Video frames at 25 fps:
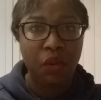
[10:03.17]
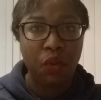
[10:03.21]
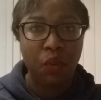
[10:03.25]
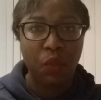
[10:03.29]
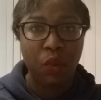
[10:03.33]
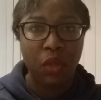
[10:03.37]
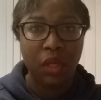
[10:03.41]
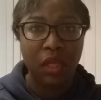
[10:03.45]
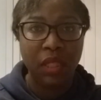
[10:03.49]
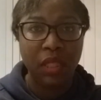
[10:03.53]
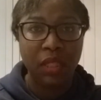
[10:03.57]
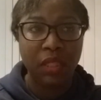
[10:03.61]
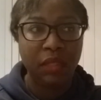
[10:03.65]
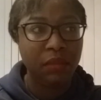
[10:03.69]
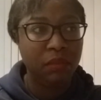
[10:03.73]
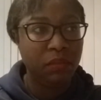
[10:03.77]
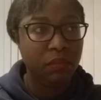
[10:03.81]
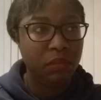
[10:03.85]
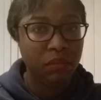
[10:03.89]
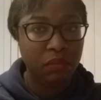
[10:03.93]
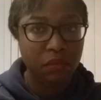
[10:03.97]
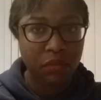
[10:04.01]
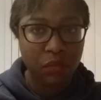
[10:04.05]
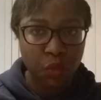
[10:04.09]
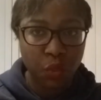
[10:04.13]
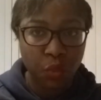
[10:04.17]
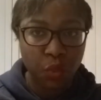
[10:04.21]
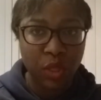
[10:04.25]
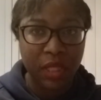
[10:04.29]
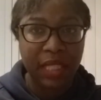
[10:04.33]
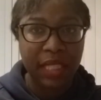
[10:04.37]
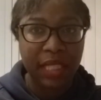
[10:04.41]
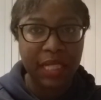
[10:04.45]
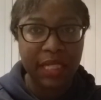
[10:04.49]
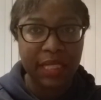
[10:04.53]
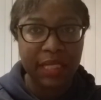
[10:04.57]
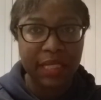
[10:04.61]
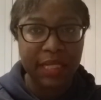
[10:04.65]
would
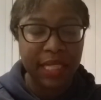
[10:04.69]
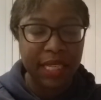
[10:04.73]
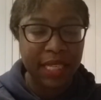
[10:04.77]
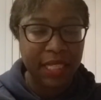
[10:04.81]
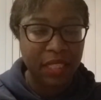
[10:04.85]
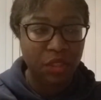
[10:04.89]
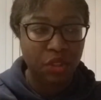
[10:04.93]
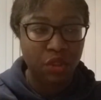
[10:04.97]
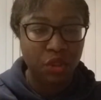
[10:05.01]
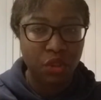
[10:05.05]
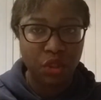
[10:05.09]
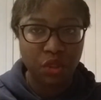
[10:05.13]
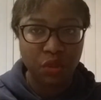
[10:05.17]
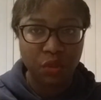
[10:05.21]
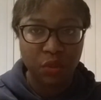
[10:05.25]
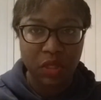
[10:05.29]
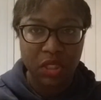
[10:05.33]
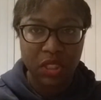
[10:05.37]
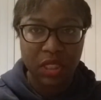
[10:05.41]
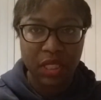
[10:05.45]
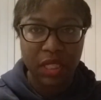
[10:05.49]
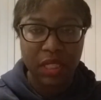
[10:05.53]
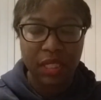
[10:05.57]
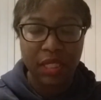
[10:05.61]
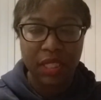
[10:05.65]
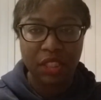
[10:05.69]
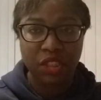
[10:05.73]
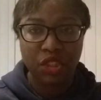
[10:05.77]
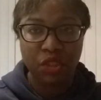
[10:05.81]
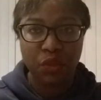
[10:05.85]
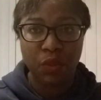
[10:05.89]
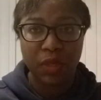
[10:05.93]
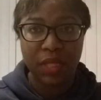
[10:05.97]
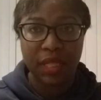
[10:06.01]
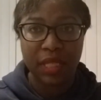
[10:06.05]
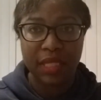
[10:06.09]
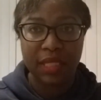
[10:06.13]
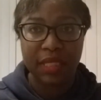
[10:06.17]
release and the doors were shut because you
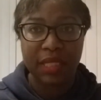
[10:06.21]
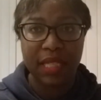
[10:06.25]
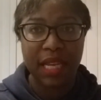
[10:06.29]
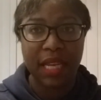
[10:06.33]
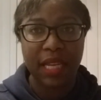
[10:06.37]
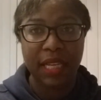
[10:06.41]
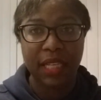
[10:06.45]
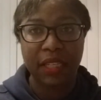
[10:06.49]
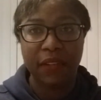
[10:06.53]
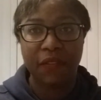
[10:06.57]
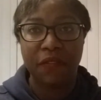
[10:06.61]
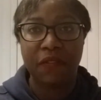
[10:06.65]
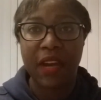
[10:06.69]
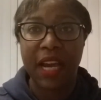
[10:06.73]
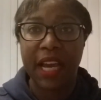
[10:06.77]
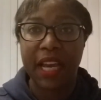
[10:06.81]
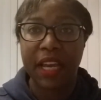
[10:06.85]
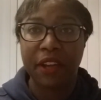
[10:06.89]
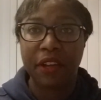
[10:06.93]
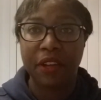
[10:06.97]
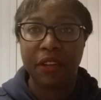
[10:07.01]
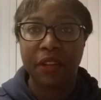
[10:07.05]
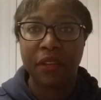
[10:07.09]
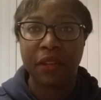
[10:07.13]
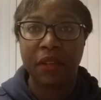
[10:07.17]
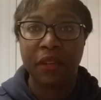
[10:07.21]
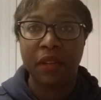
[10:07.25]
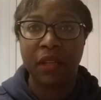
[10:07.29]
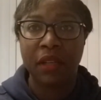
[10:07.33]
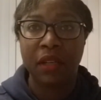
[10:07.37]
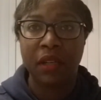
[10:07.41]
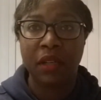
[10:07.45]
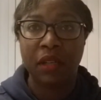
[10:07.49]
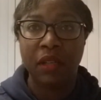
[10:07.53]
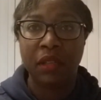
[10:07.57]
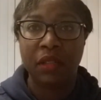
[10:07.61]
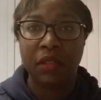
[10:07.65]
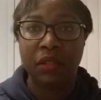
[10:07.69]
want to contain the fire.
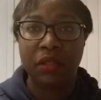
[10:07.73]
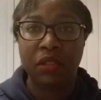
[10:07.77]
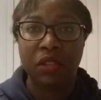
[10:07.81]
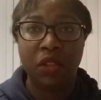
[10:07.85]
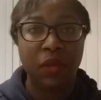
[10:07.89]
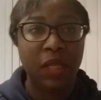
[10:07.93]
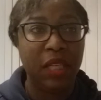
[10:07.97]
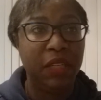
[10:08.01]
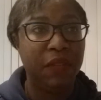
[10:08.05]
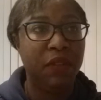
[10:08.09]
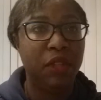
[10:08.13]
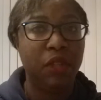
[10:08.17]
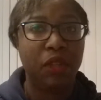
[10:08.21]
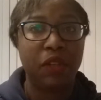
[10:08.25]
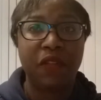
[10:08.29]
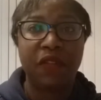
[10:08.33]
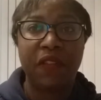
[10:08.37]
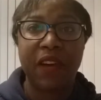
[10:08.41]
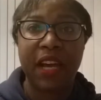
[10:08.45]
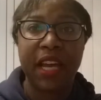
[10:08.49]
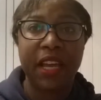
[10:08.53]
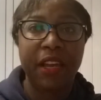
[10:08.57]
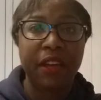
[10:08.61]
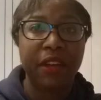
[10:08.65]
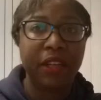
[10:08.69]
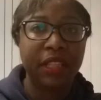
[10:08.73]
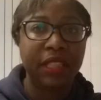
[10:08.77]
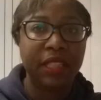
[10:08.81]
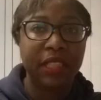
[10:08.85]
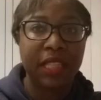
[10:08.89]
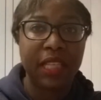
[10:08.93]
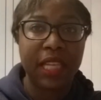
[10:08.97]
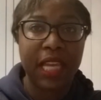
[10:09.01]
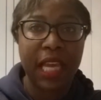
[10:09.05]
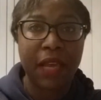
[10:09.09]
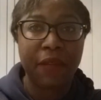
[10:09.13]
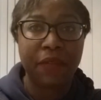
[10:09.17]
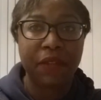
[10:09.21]
So even though the fire is in
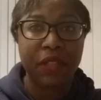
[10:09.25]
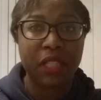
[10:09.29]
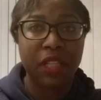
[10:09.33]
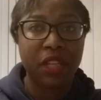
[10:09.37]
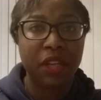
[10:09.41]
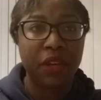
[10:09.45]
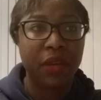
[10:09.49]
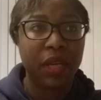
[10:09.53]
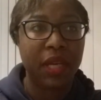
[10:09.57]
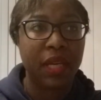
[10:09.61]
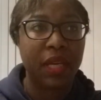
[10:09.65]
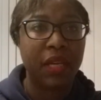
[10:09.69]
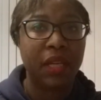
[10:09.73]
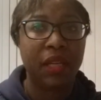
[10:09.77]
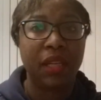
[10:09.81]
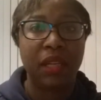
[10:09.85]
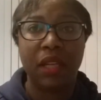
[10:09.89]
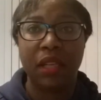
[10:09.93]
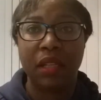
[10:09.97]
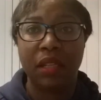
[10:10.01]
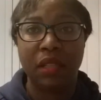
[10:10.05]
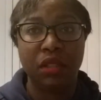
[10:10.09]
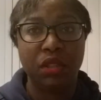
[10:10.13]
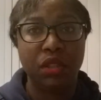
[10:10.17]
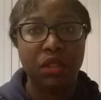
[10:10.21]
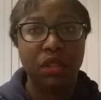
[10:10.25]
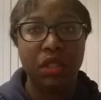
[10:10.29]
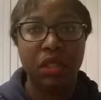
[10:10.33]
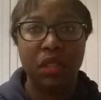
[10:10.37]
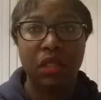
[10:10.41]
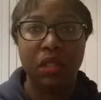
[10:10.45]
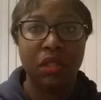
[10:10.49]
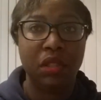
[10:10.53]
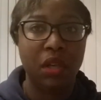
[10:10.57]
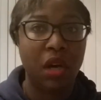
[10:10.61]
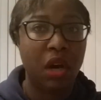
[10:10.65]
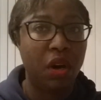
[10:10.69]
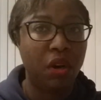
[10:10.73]
the cafeteria,
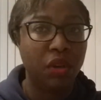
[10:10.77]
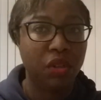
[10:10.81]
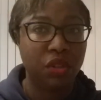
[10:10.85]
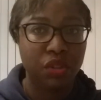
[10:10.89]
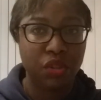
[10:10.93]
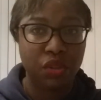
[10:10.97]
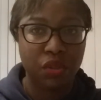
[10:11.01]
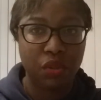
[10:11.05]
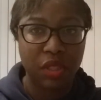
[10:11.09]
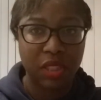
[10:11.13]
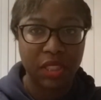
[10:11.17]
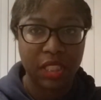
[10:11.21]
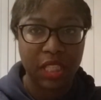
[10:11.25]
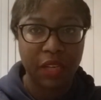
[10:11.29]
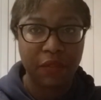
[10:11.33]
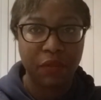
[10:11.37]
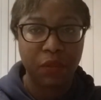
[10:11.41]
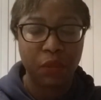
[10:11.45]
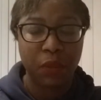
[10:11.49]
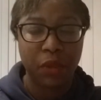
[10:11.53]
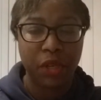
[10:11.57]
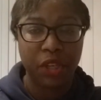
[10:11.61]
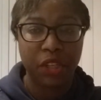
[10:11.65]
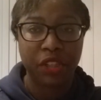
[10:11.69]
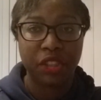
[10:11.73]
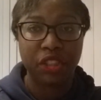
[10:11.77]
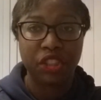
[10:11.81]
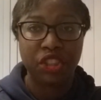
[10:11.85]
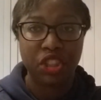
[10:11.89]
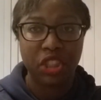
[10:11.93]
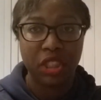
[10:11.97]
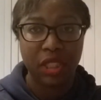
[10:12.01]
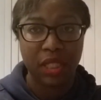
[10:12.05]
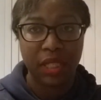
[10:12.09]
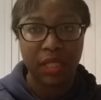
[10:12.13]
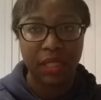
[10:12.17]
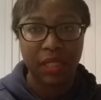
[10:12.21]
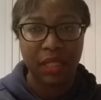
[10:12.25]
all the doors everywhere
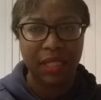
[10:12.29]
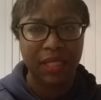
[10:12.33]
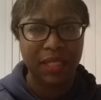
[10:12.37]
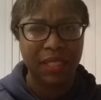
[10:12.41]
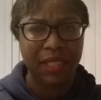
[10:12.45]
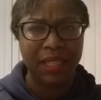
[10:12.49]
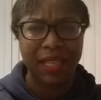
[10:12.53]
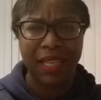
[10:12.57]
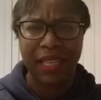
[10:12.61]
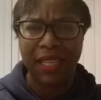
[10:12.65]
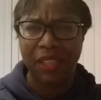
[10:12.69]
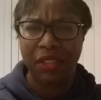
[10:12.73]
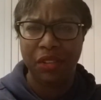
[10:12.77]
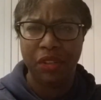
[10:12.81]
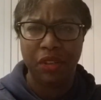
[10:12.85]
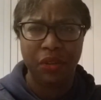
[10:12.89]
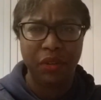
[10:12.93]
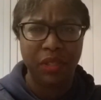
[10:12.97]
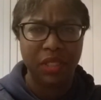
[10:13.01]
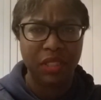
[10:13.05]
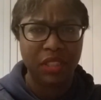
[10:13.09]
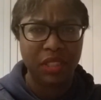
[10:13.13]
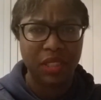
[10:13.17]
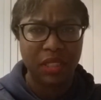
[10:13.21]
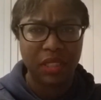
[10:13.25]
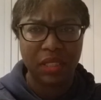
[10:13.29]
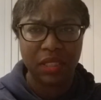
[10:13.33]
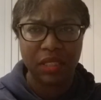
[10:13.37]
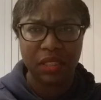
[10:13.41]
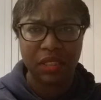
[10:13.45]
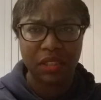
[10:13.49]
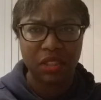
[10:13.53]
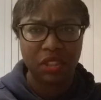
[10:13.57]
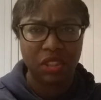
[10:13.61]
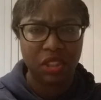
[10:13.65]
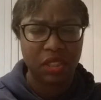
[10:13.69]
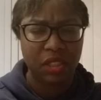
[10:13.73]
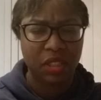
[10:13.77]
shut, and then they you know it, sh- it
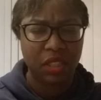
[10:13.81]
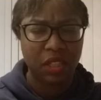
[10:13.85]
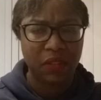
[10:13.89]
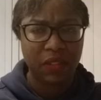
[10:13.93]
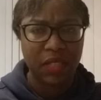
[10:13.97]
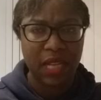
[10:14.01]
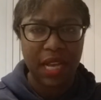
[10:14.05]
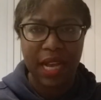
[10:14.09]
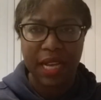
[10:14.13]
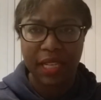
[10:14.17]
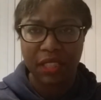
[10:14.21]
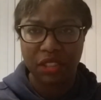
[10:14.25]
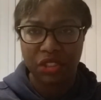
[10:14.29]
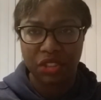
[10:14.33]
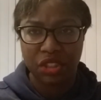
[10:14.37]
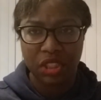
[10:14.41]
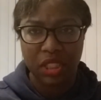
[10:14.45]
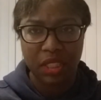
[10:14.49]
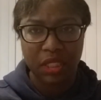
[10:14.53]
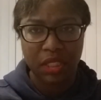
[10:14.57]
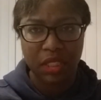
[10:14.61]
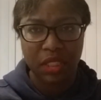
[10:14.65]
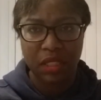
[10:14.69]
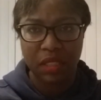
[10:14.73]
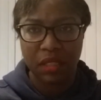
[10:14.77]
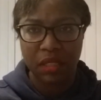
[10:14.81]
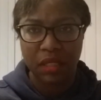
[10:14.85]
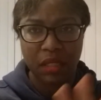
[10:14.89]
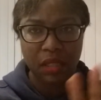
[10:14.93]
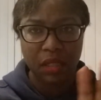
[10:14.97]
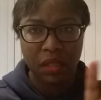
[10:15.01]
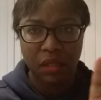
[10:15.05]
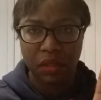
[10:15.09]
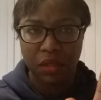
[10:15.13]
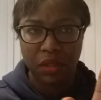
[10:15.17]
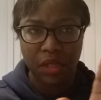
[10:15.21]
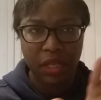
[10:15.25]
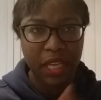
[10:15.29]
shuts off the oxygen and,
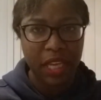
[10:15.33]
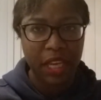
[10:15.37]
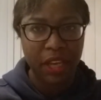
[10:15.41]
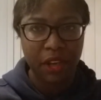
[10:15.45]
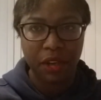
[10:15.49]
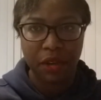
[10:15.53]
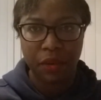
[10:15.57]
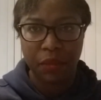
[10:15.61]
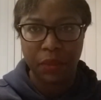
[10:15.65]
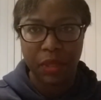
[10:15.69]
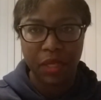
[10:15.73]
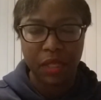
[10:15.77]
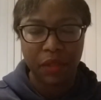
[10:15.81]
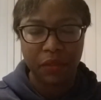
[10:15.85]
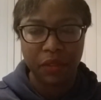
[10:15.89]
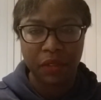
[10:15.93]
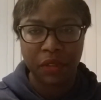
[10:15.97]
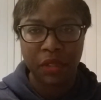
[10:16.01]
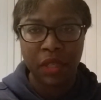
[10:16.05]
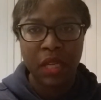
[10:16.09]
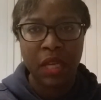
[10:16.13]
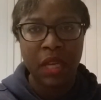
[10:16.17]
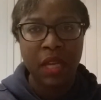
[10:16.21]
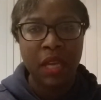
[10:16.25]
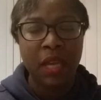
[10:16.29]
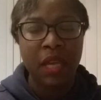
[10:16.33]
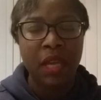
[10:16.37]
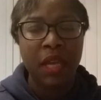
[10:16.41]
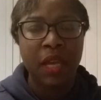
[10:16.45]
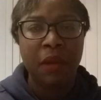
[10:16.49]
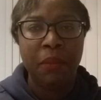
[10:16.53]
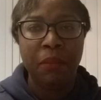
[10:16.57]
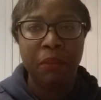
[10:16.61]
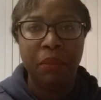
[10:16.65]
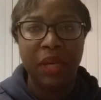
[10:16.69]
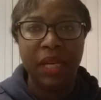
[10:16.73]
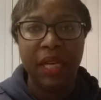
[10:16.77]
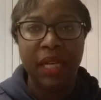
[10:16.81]
or air or whatever,
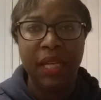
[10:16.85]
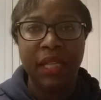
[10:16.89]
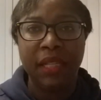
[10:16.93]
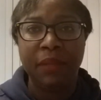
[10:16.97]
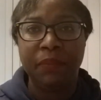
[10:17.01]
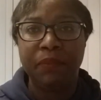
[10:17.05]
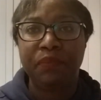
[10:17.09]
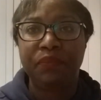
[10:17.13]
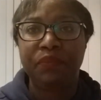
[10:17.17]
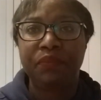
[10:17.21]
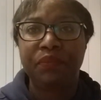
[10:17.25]
but